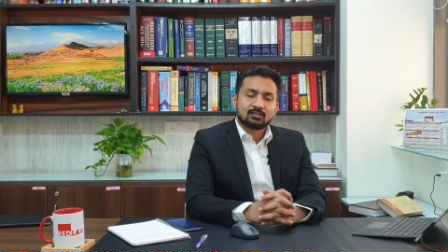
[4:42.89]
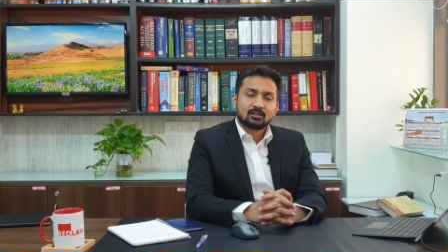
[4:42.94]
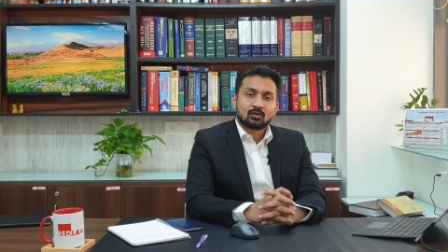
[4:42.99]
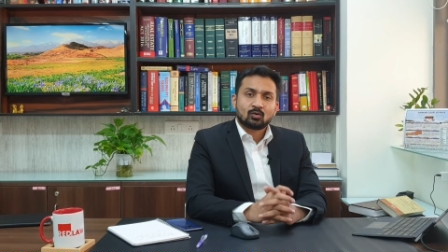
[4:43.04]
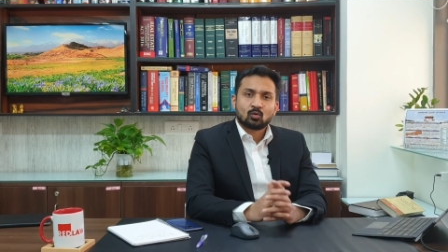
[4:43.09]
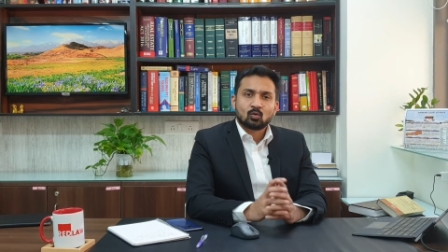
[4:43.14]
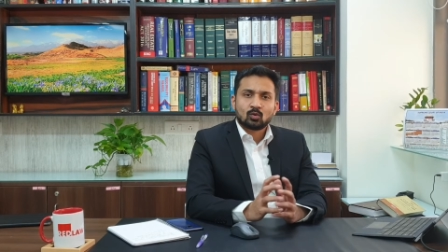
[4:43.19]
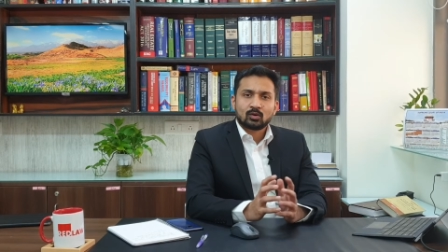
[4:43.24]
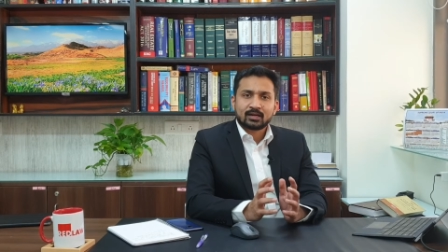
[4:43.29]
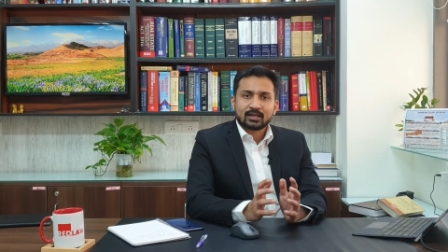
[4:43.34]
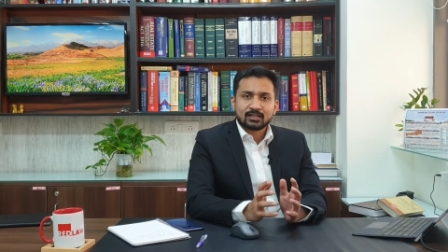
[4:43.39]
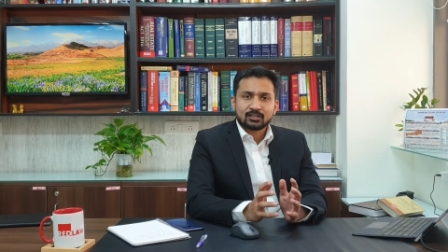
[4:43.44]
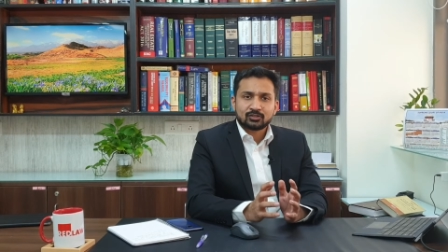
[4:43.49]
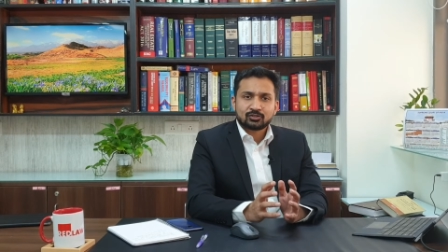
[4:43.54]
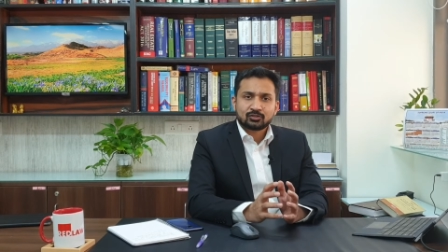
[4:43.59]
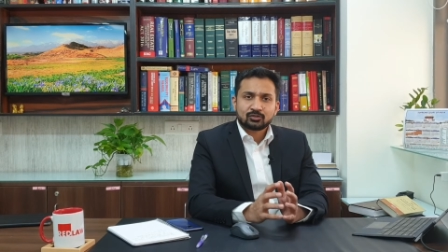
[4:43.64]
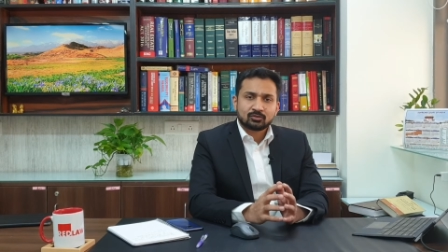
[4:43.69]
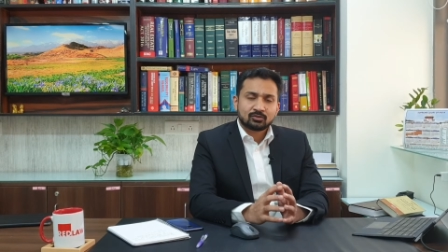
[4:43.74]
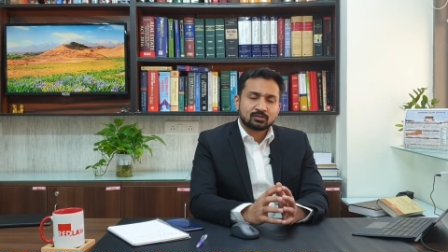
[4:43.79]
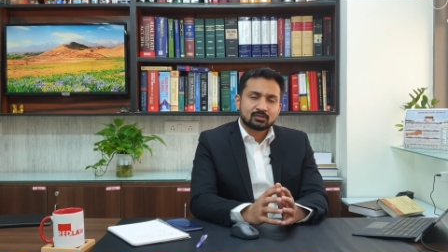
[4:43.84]
the court
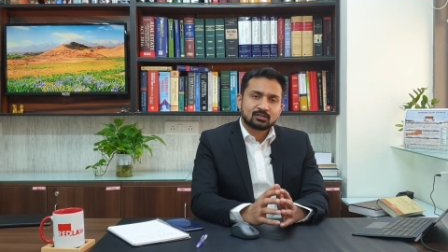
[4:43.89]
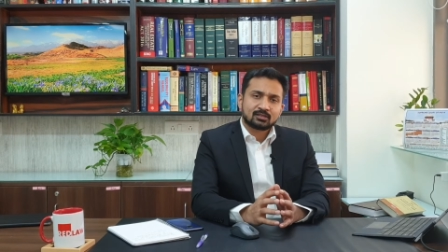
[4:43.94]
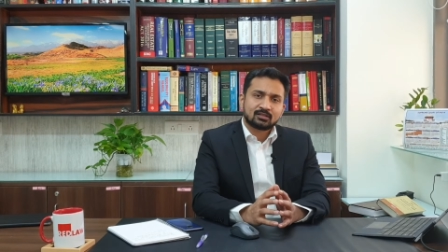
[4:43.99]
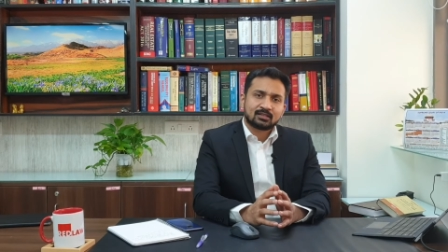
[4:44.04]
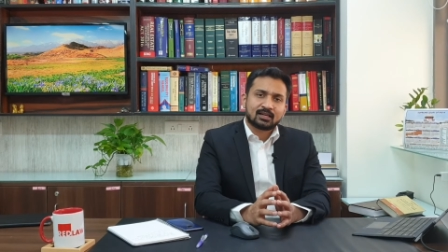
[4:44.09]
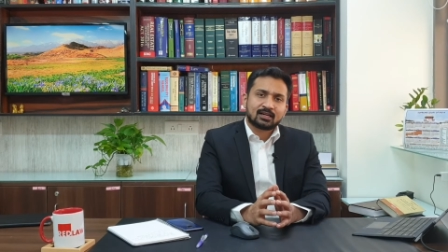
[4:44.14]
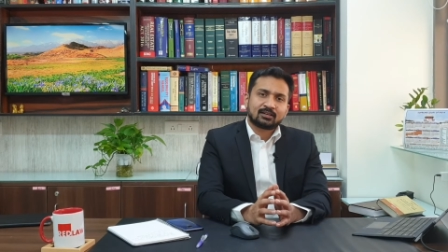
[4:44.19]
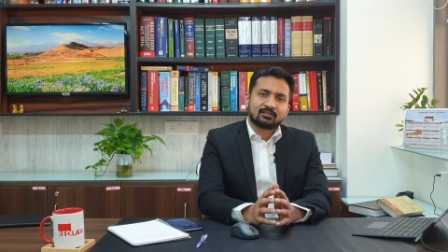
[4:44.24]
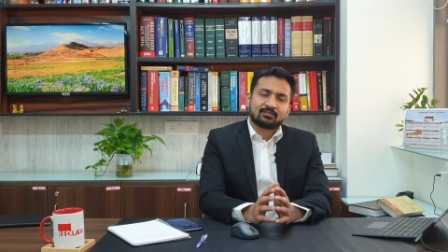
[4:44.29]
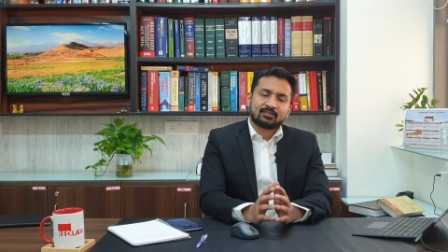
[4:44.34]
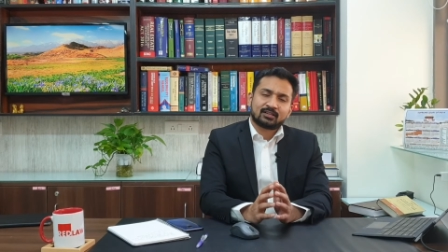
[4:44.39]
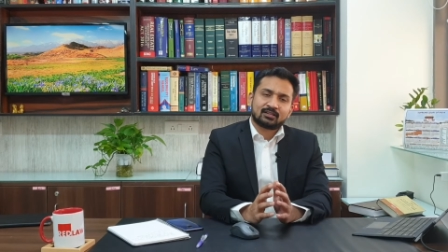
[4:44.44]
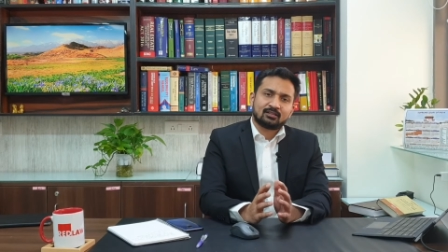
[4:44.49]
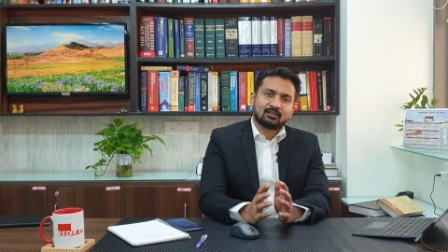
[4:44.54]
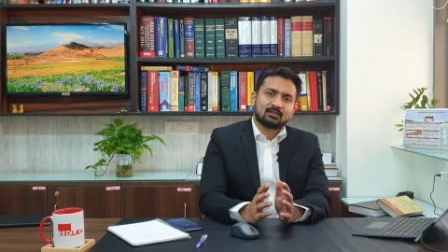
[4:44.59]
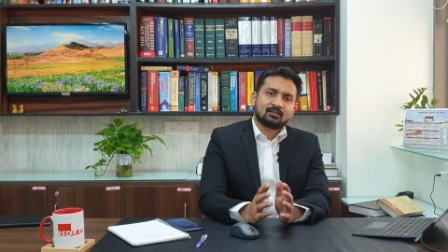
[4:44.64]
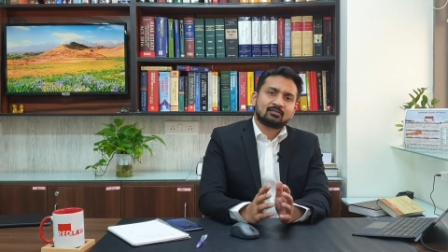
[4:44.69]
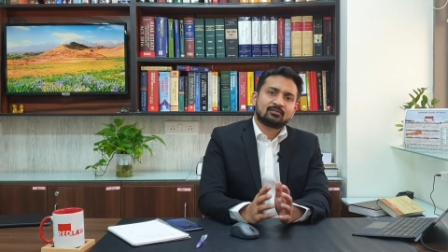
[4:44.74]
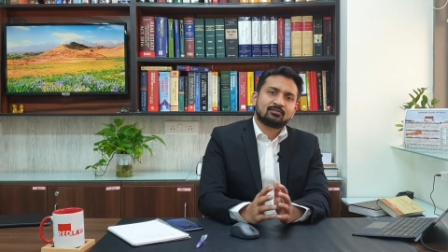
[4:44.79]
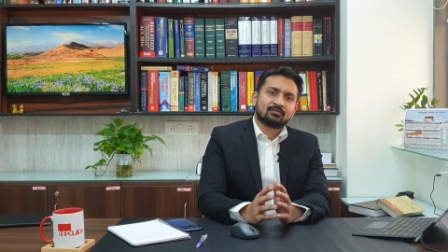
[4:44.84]
ensures that
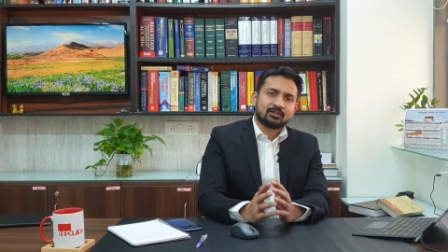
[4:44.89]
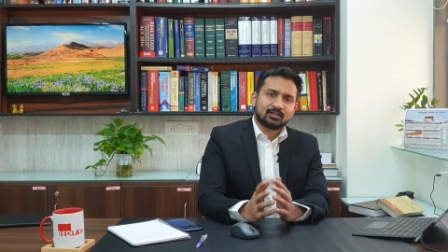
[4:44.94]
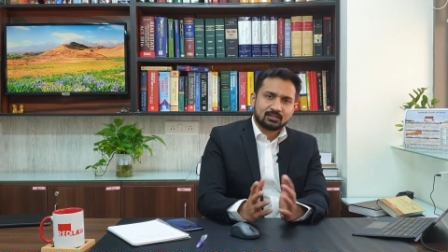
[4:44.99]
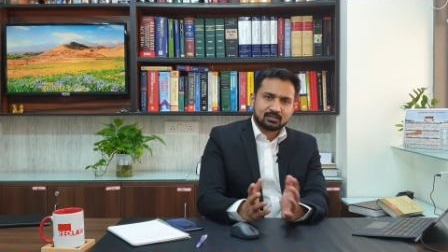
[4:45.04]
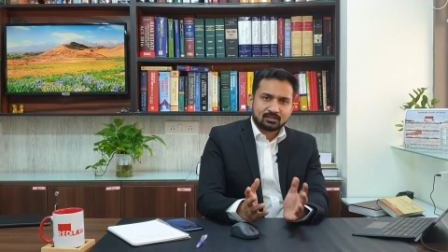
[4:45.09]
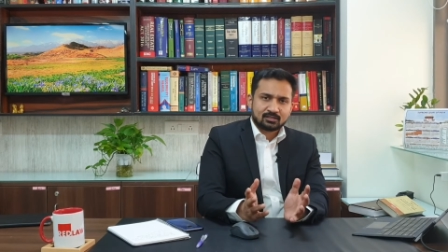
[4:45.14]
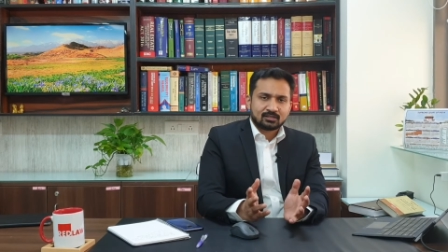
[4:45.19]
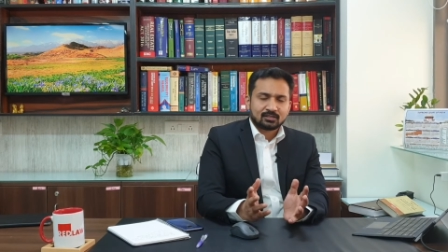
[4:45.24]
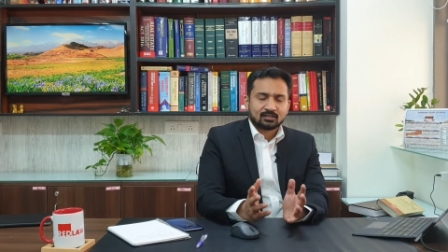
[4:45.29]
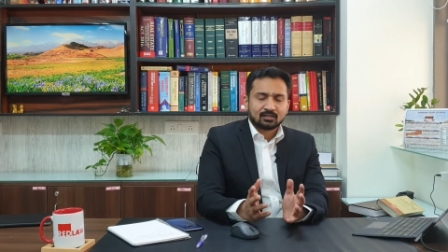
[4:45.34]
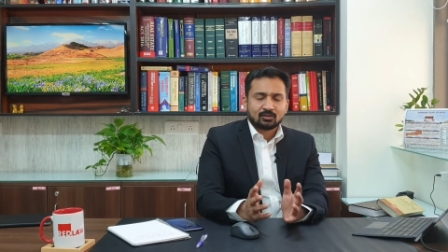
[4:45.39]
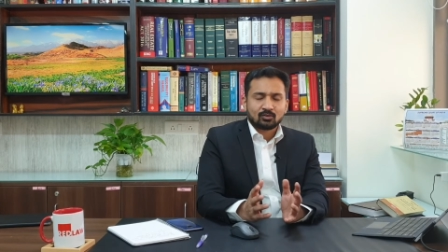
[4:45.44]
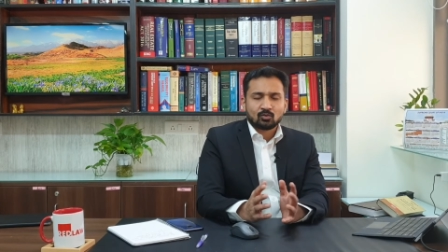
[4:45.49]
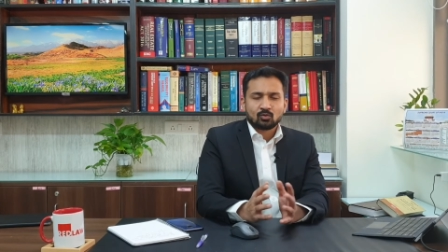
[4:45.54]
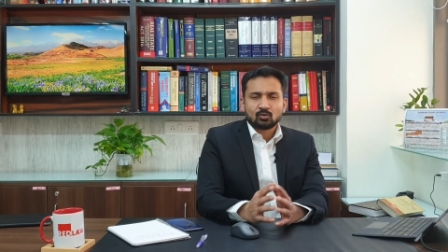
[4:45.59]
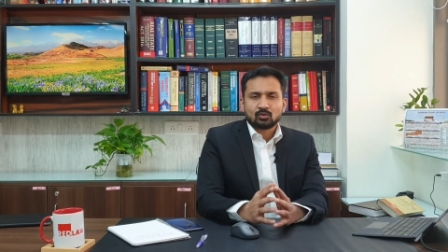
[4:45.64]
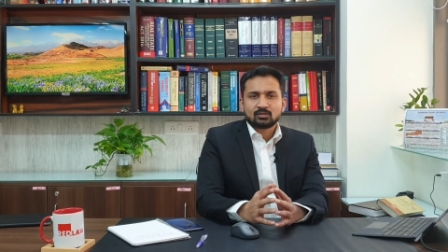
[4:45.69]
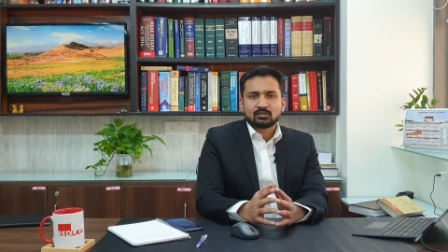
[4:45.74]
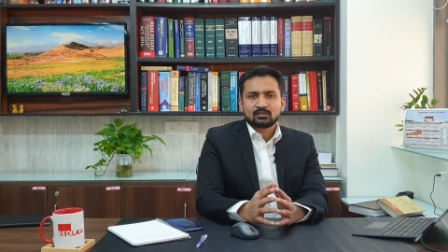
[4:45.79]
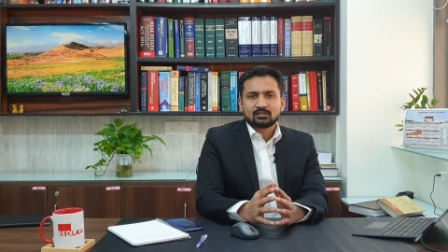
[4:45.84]
whether first the
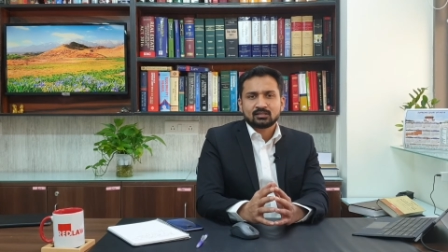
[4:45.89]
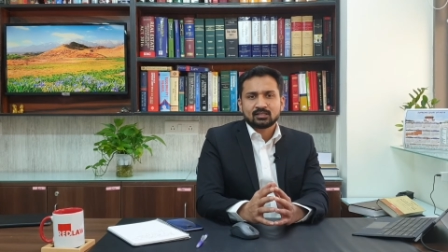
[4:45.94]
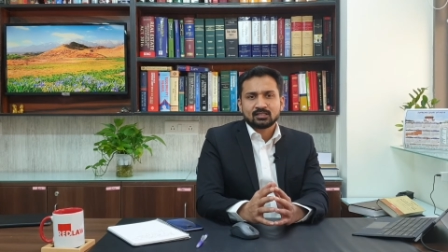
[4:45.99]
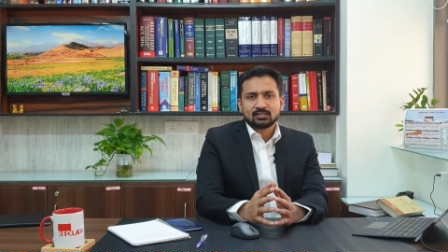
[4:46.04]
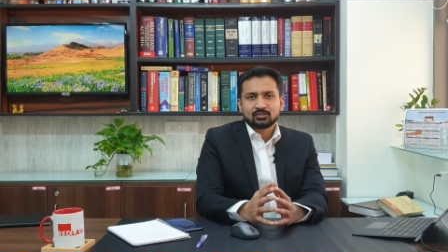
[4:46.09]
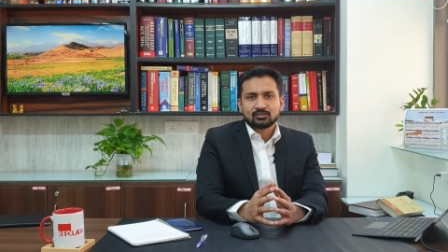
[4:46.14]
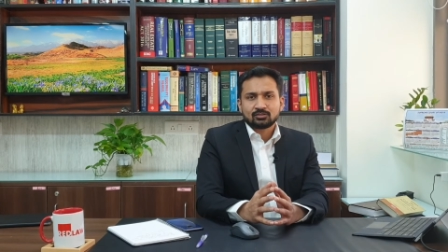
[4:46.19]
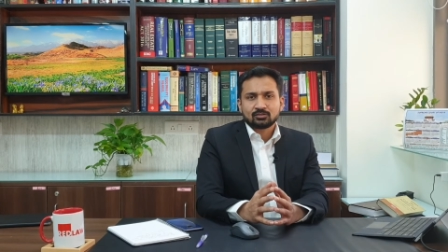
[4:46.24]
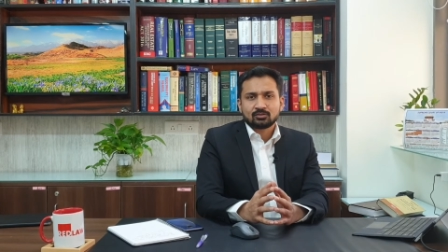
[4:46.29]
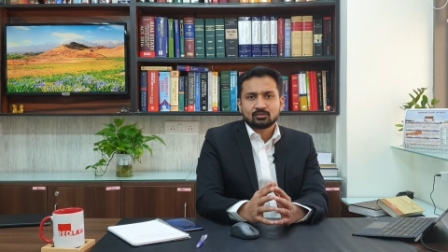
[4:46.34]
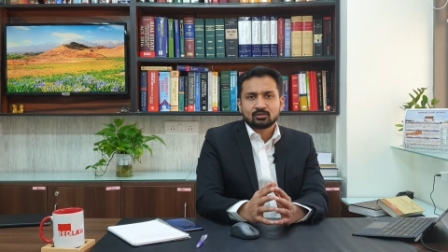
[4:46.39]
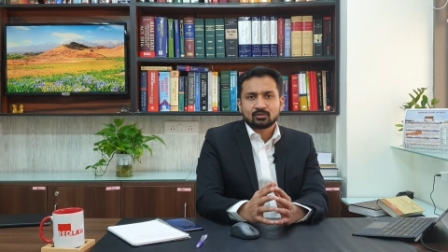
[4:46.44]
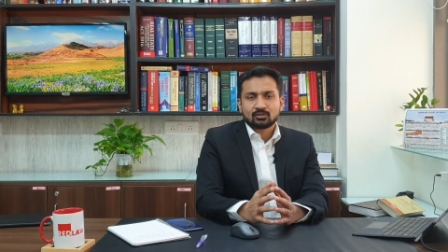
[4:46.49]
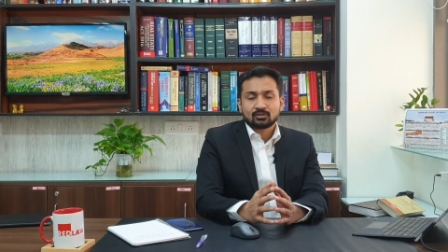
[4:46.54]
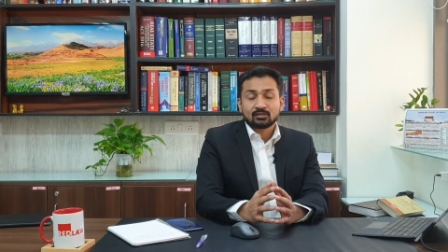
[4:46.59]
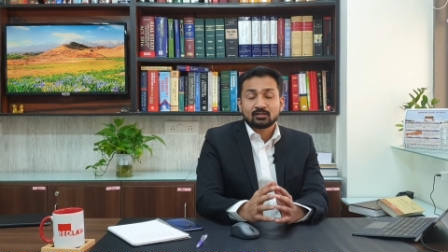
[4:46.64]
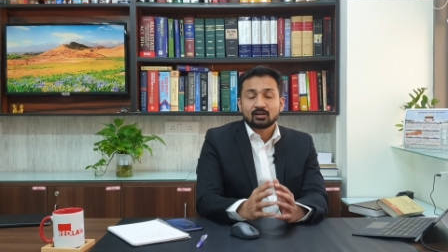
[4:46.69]
courts ensure